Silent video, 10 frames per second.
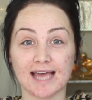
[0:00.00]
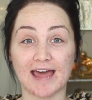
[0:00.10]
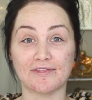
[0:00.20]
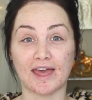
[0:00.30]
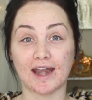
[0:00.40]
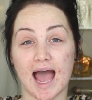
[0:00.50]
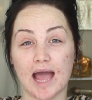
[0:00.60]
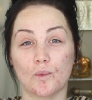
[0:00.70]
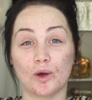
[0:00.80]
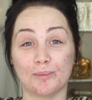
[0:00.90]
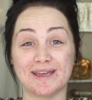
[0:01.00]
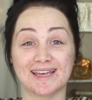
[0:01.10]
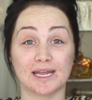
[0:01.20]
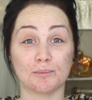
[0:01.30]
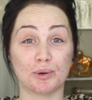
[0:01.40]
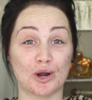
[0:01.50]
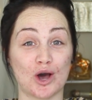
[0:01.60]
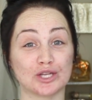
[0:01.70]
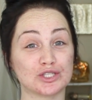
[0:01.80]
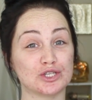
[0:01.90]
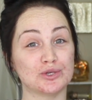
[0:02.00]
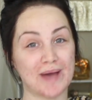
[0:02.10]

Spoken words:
and then I will be getting put onto